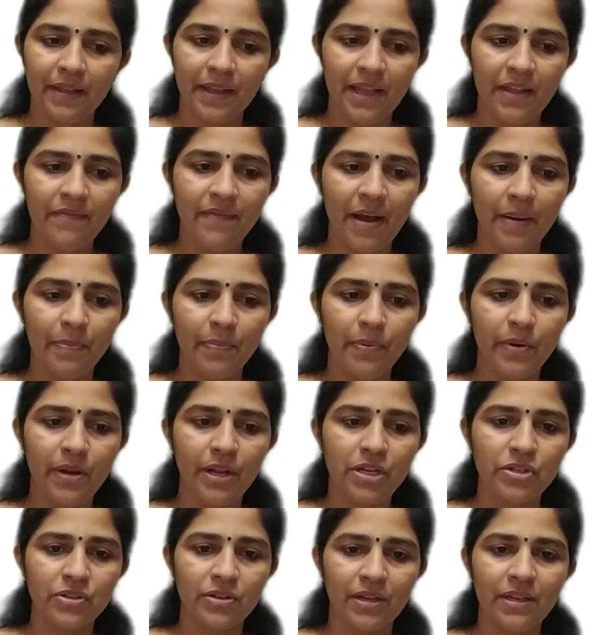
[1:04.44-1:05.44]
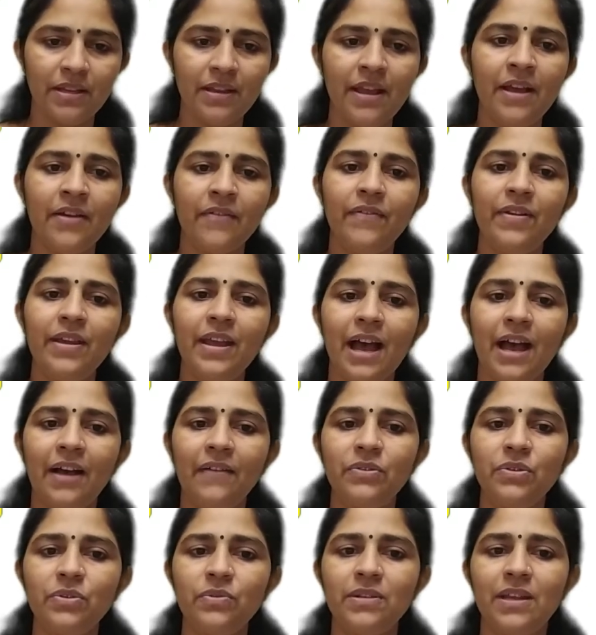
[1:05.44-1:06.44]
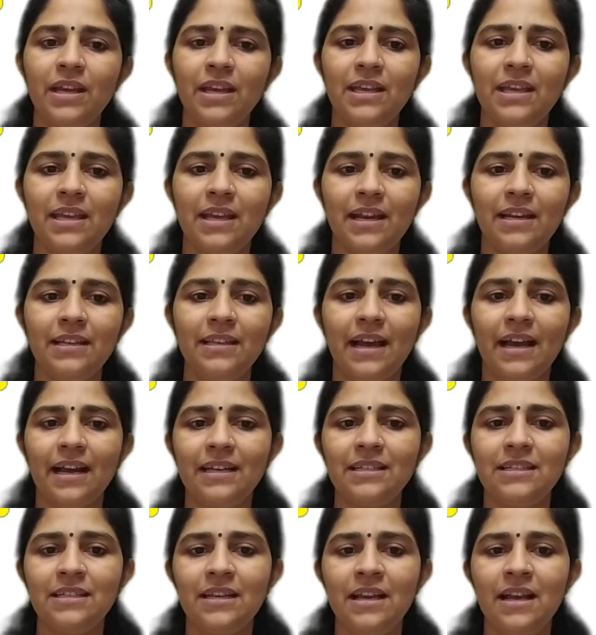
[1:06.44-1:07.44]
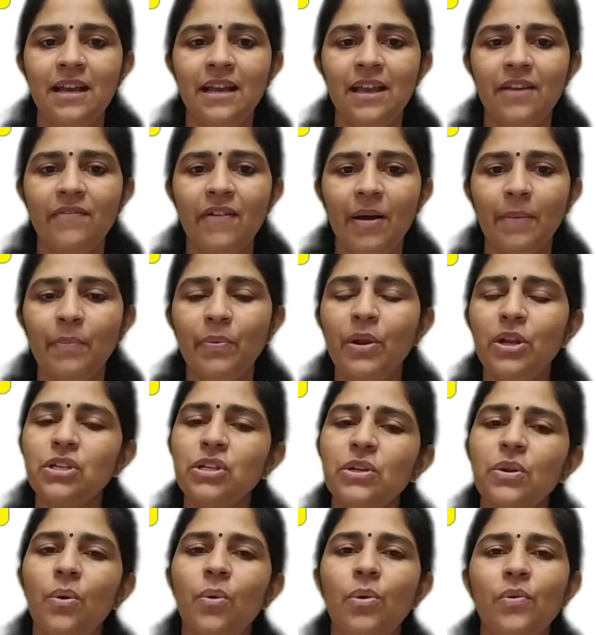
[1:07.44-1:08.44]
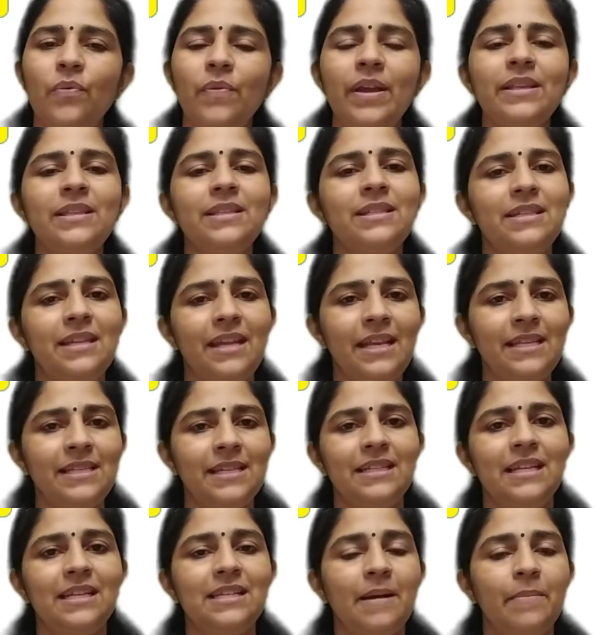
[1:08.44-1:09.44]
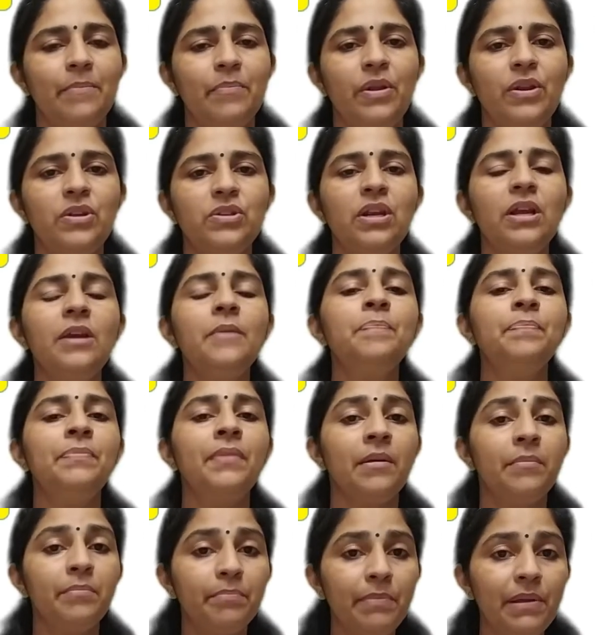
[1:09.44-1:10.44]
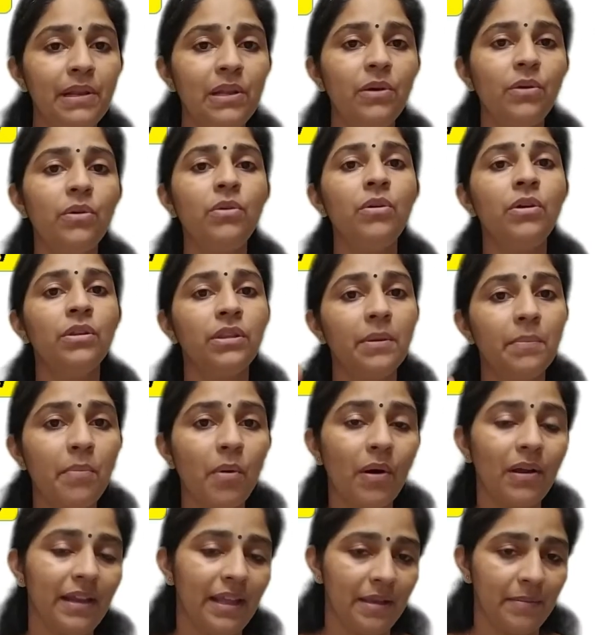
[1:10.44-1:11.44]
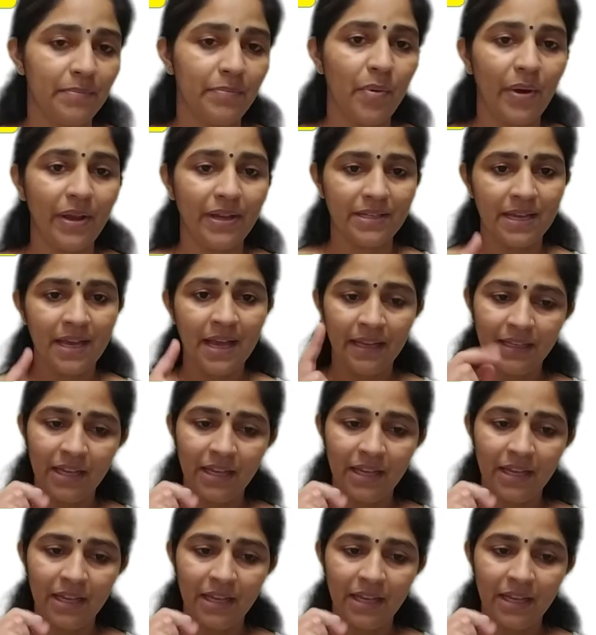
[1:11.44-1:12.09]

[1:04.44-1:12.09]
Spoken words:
evaporation, we have to take care that evaporation always takes at a temperature below the boiling point.